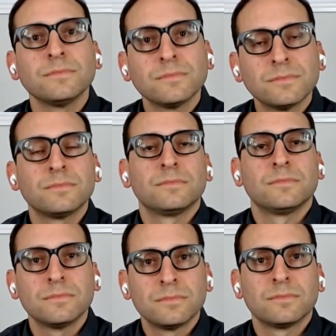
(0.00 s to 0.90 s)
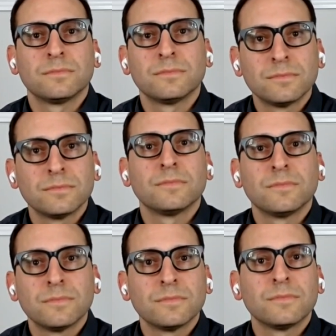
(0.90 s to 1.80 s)

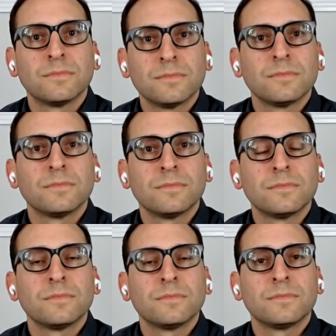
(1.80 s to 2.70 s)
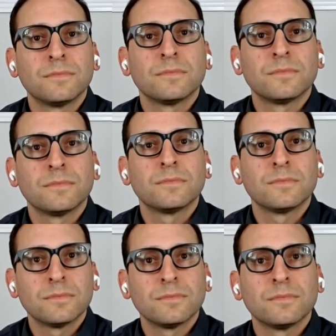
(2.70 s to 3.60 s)

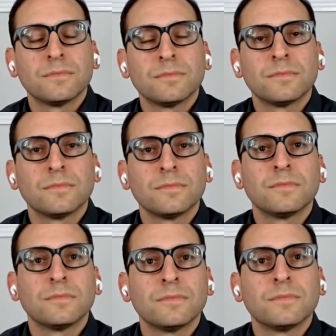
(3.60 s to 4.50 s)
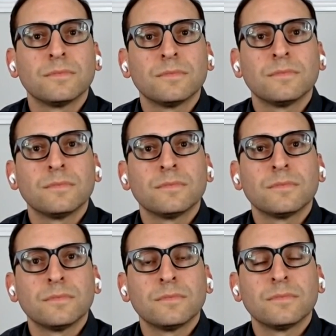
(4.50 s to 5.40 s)

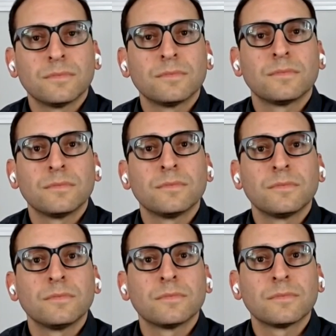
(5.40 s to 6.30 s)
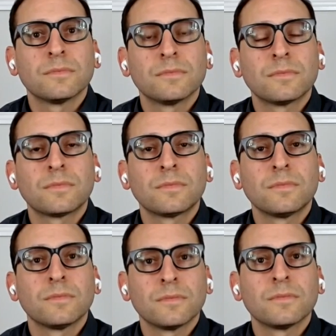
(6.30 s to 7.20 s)

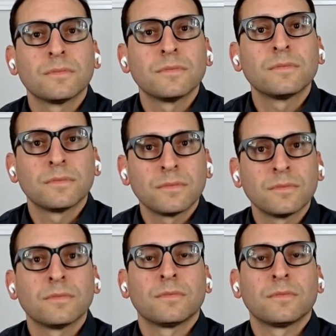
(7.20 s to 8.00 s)
This person isn't speaking.